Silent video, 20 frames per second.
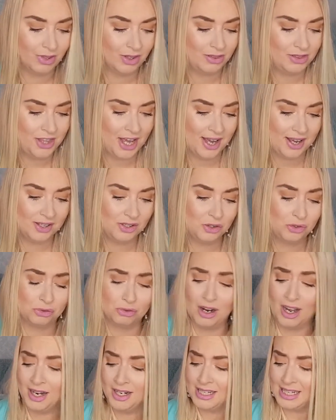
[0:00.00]
that has
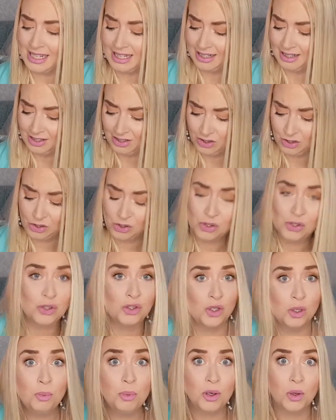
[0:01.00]
dried in
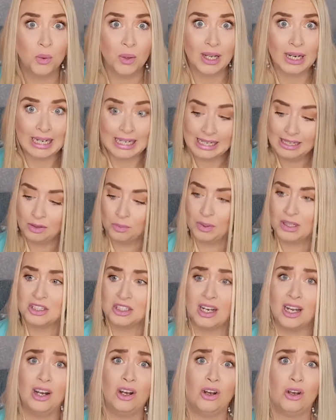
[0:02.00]
super quickly, which
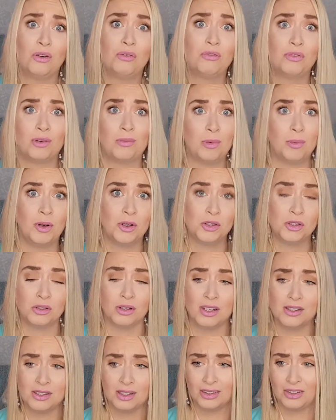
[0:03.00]
I love from a
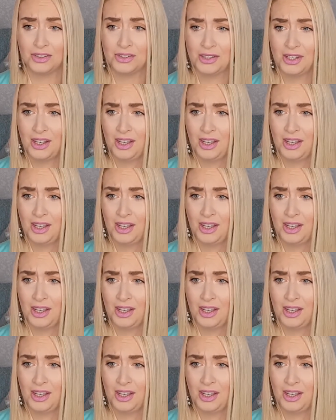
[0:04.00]
moisturiser because